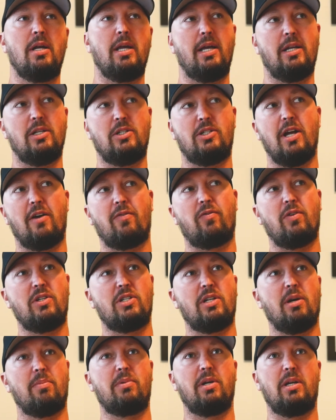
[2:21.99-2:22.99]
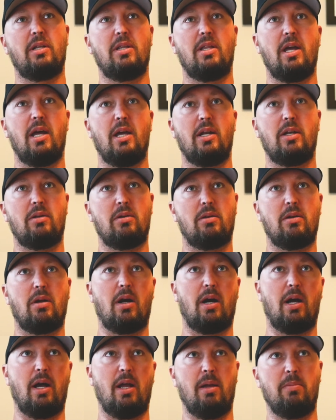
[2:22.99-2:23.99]
It is definitely something that
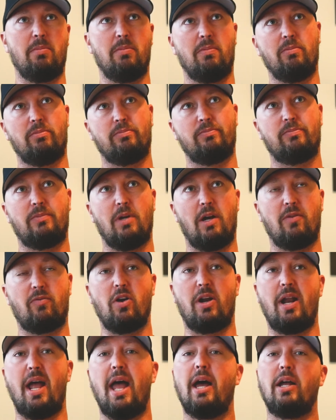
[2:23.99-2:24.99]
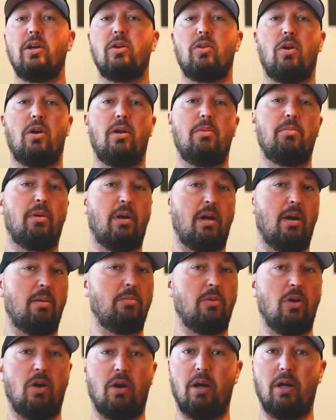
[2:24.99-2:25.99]
I've got a handle on, but
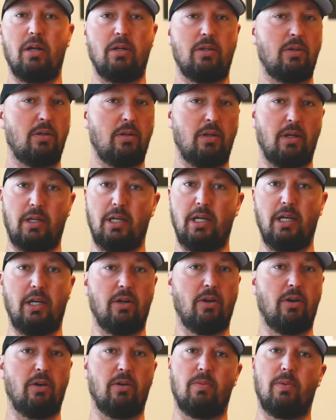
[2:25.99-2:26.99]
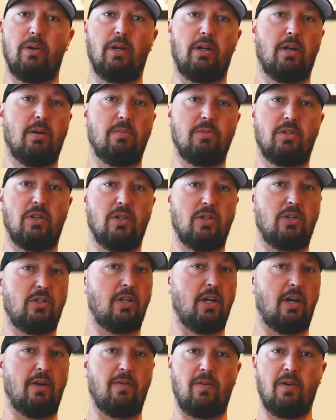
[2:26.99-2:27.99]
I'm not a keener when it comes to this
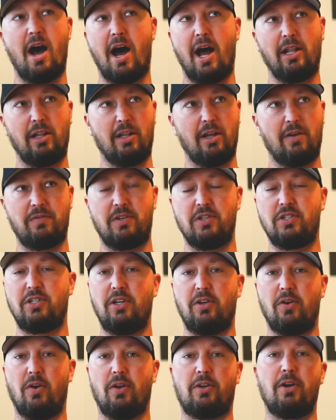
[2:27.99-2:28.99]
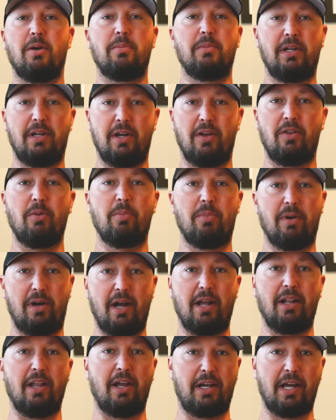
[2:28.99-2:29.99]
stuff. I love to see it all come together, but
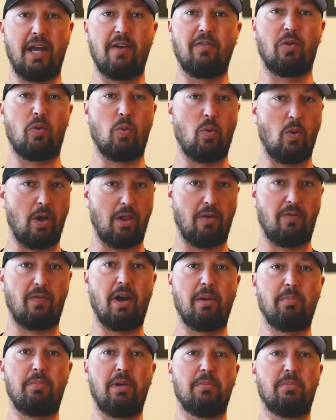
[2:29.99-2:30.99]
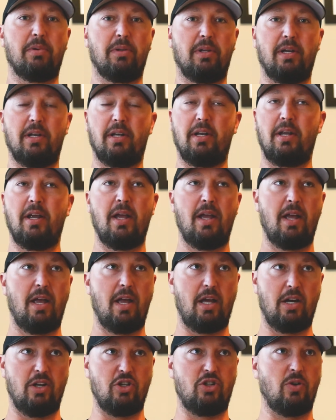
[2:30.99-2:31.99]
I like having qualified people in
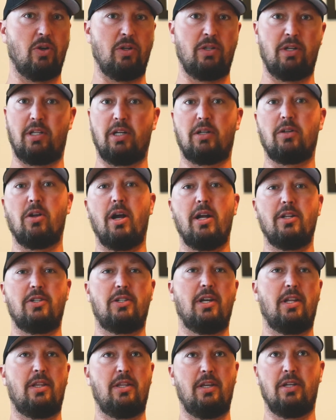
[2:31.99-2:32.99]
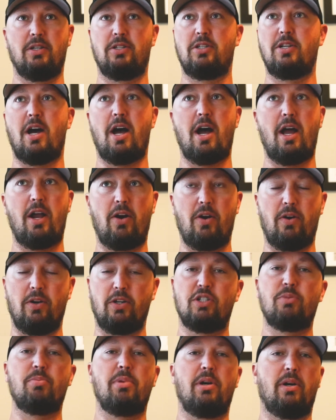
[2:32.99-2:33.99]
and ensuring that the clients get the entire
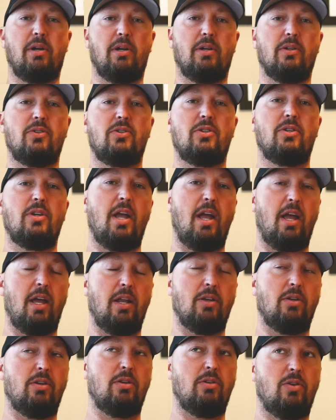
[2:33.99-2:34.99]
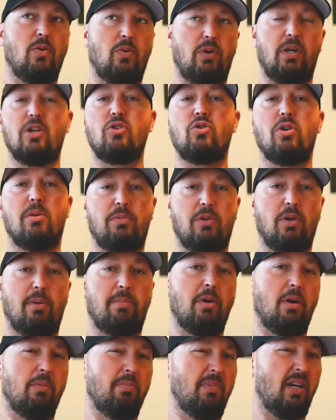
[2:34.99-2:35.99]
experience and don't get tripped
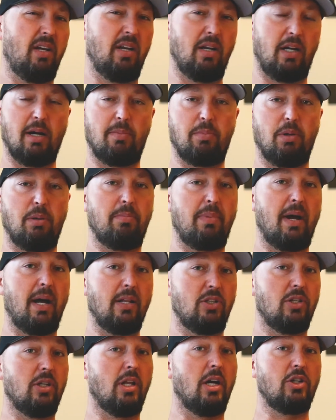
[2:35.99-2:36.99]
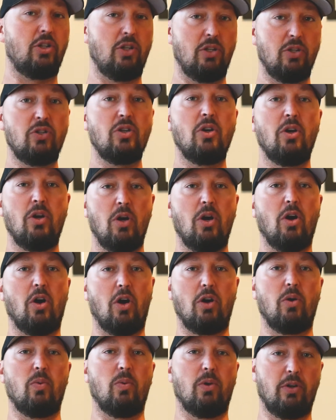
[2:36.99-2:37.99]
up on making a couple of bad selections
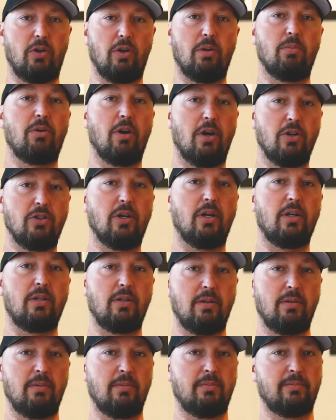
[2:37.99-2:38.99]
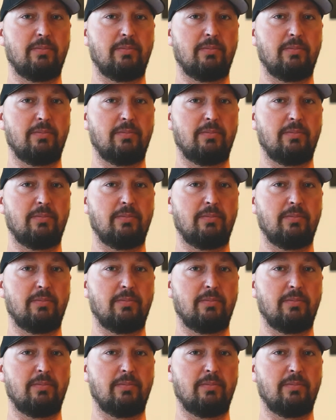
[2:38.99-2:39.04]
on a really good project.